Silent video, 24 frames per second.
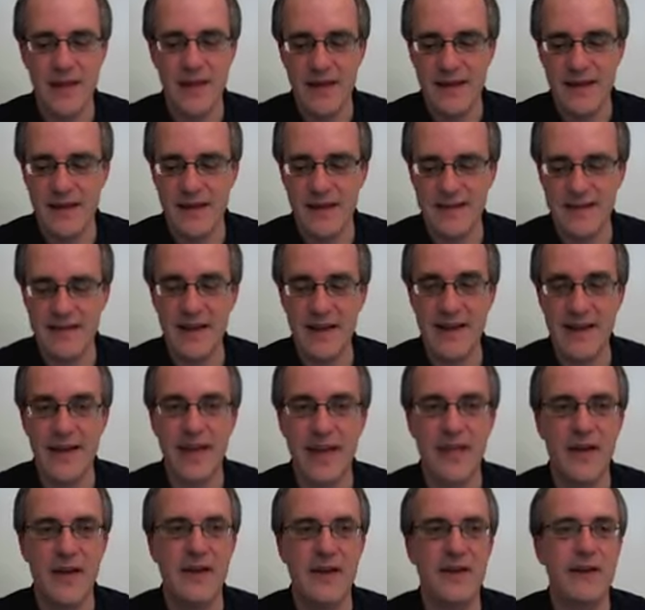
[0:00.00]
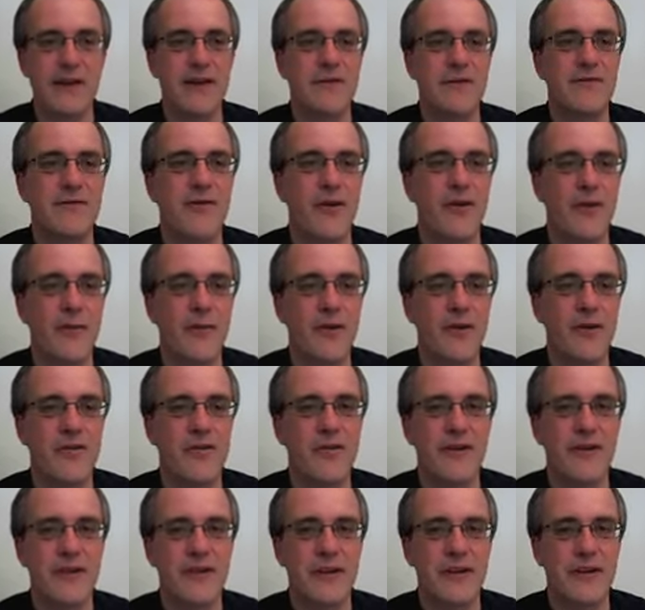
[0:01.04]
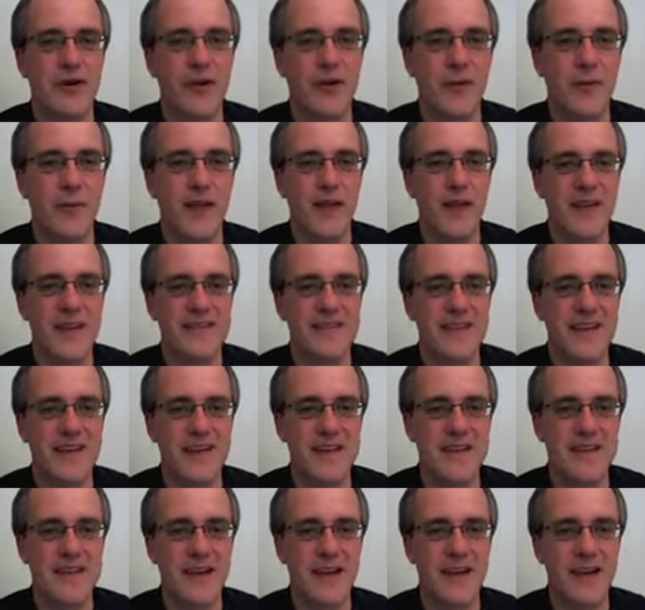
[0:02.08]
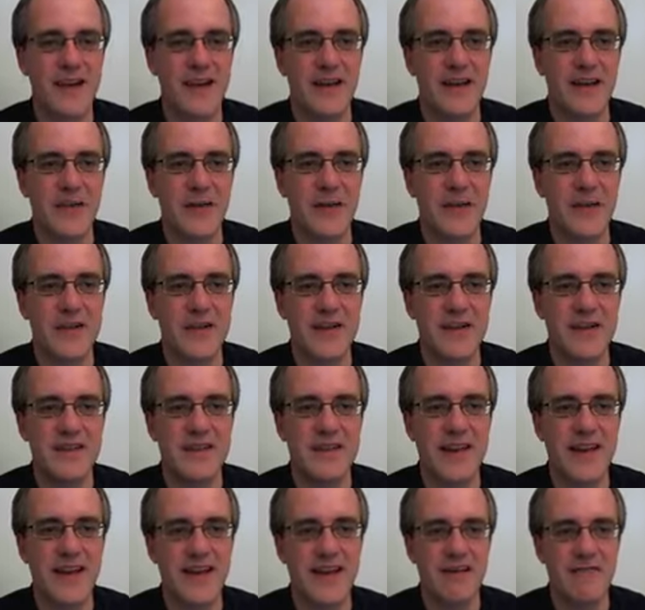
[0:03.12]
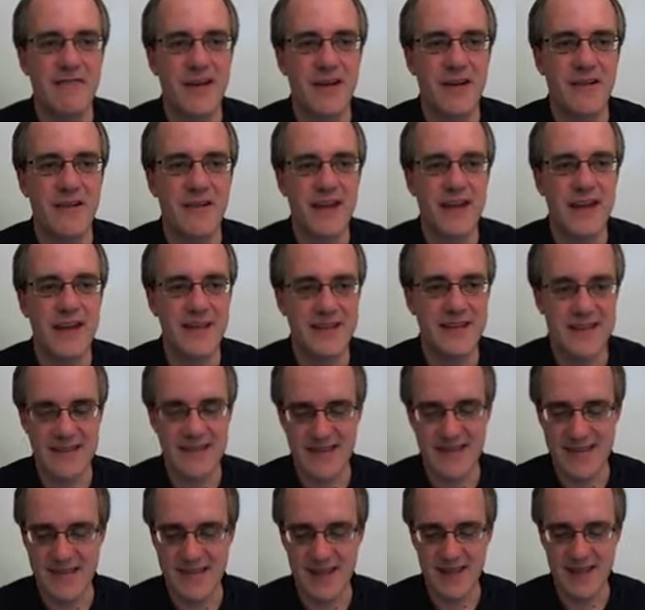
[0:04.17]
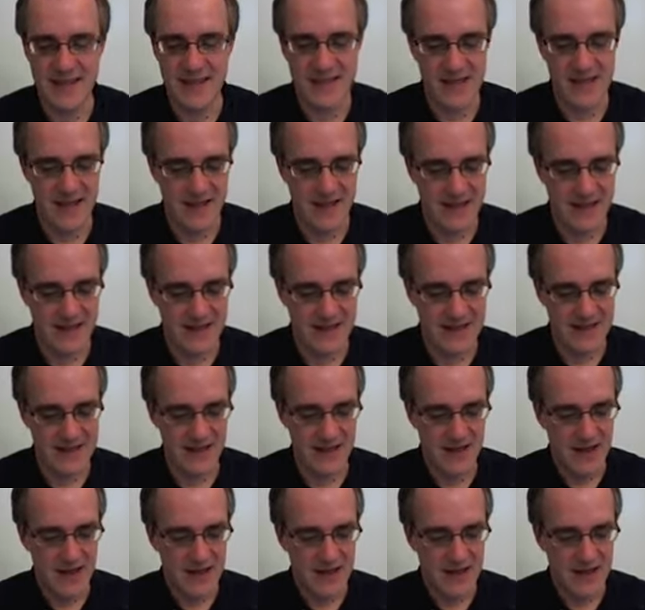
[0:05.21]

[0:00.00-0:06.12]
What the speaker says: Here's another form of normalization, which is getting rid of case distinctions.